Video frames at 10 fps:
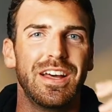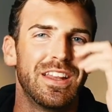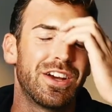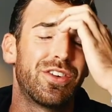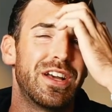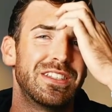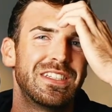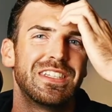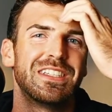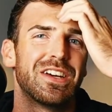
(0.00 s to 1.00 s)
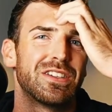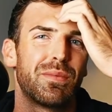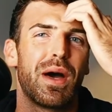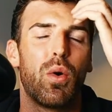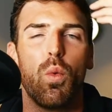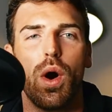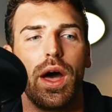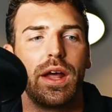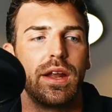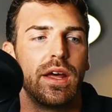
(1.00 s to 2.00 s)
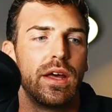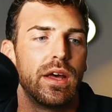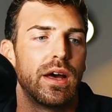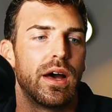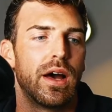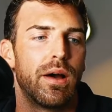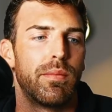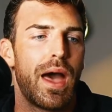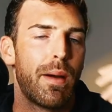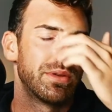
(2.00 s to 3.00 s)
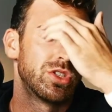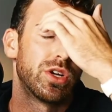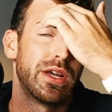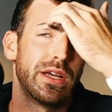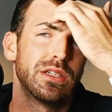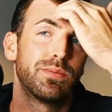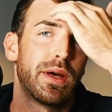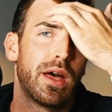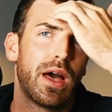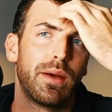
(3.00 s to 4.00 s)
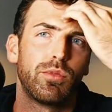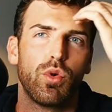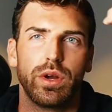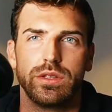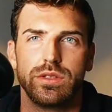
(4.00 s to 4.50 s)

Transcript: the crazy details about what Aperture is, but I'm going